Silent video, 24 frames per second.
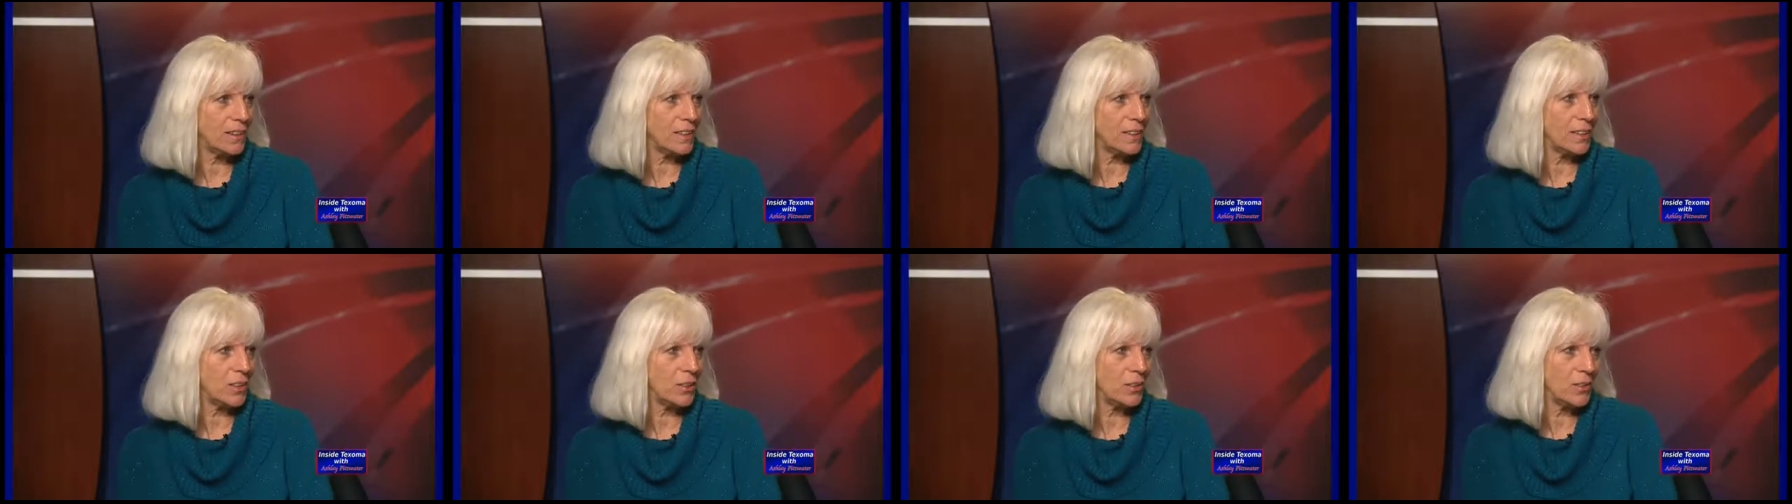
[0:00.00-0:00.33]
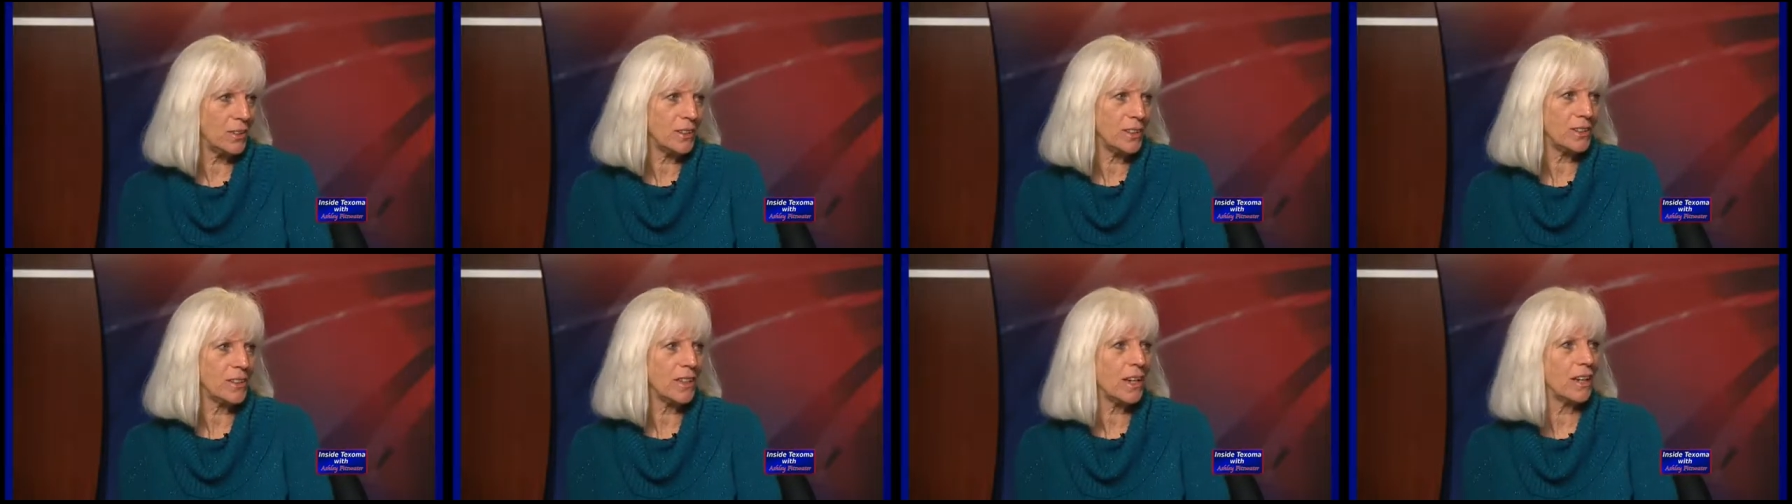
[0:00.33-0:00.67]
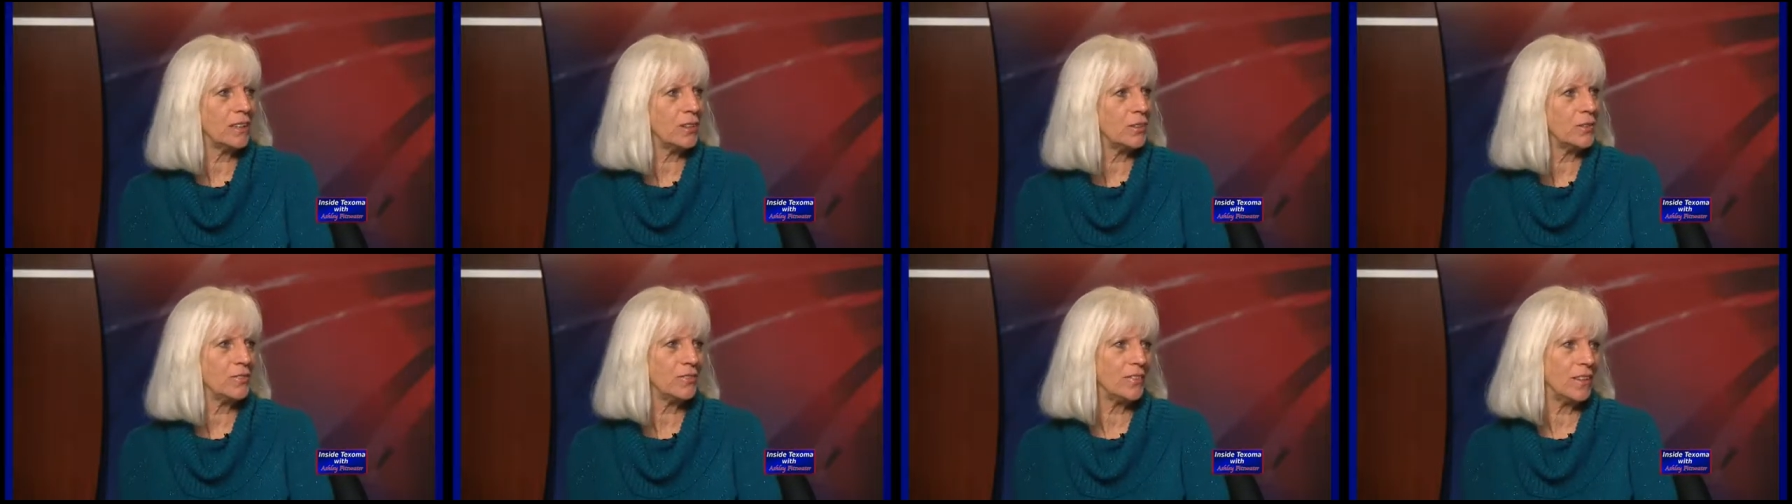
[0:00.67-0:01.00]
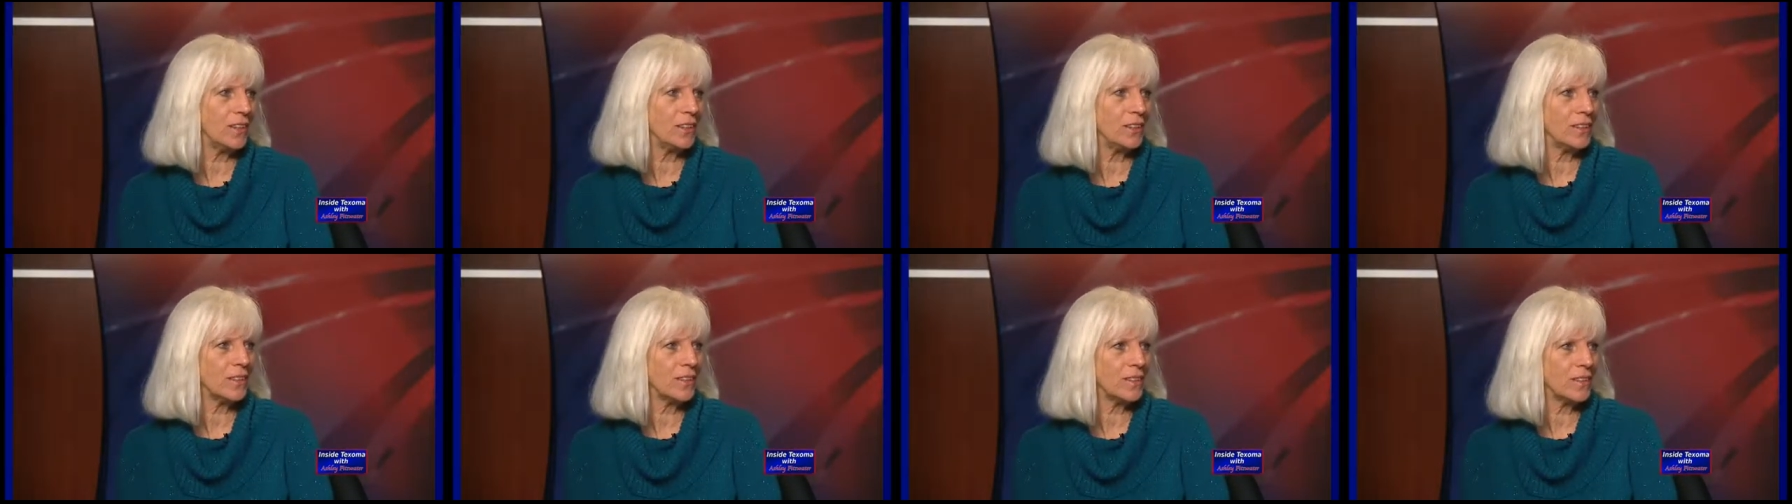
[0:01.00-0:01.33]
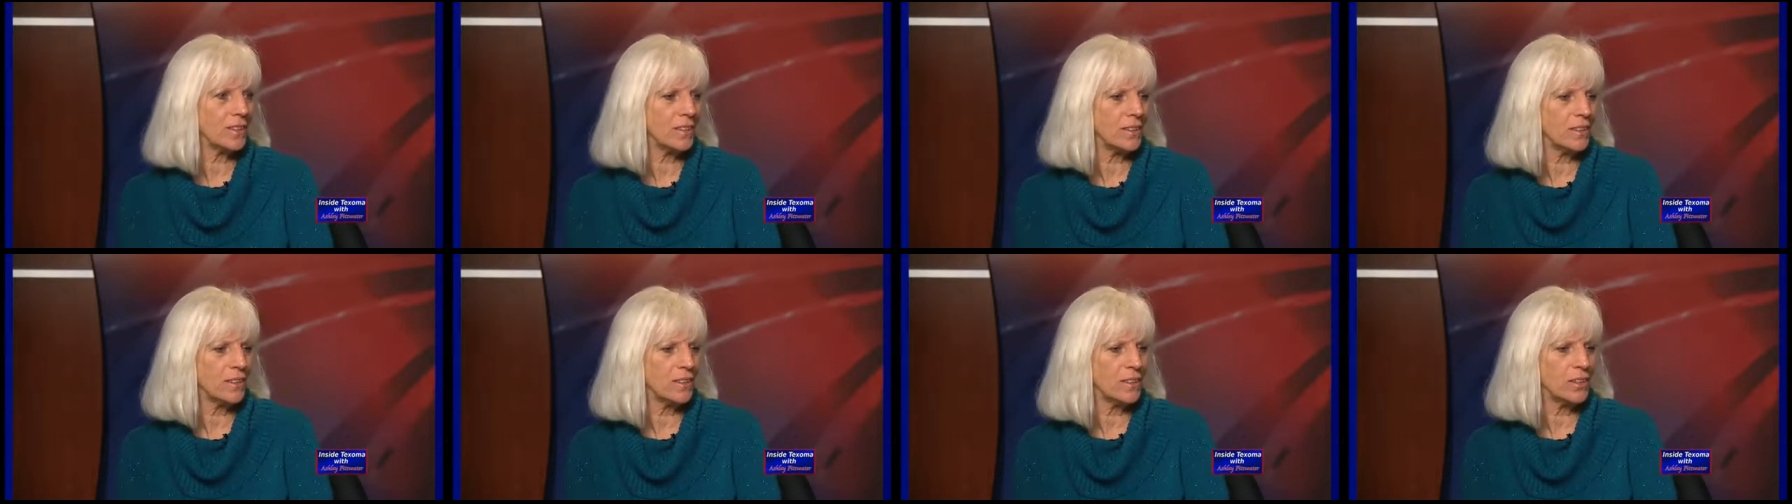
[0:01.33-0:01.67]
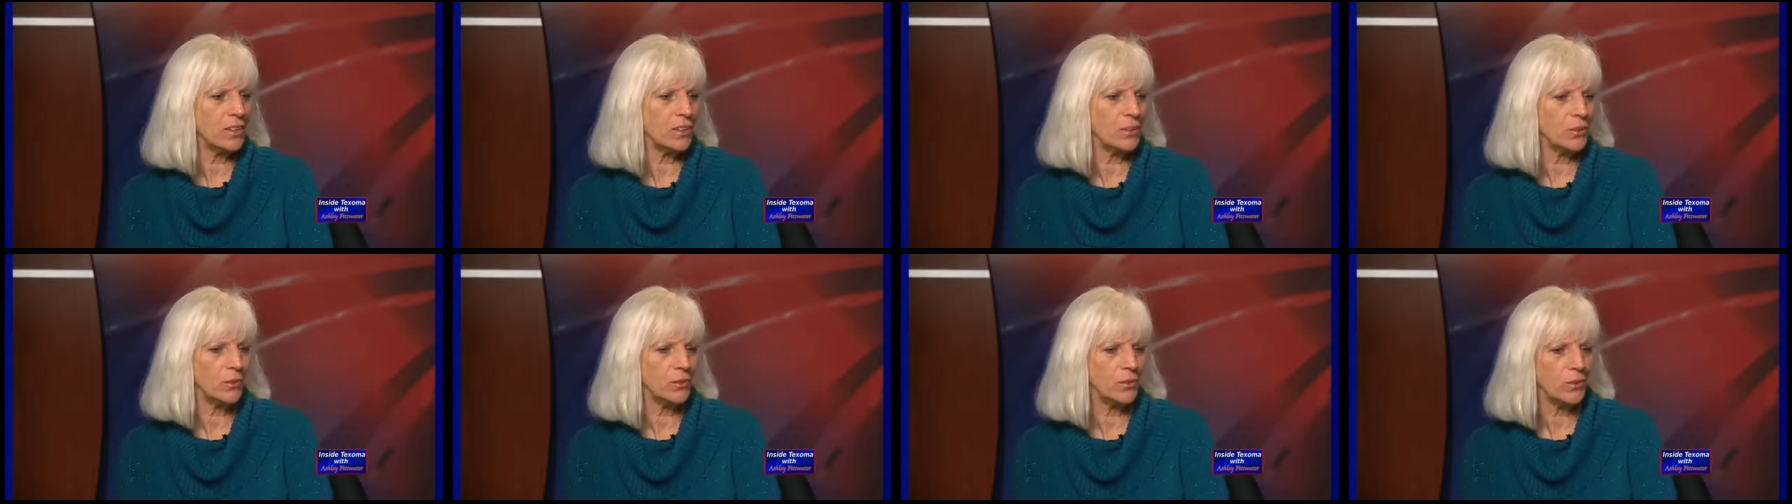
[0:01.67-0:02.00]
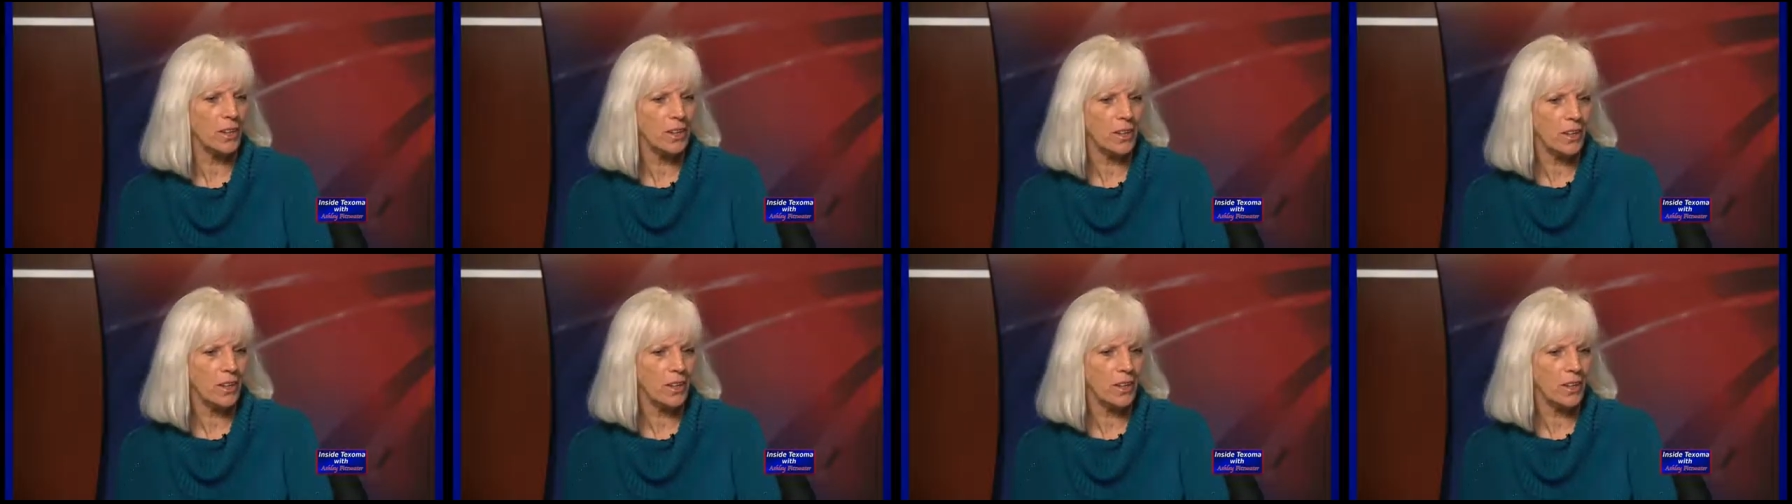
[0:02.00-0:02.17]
So it's kind of fun to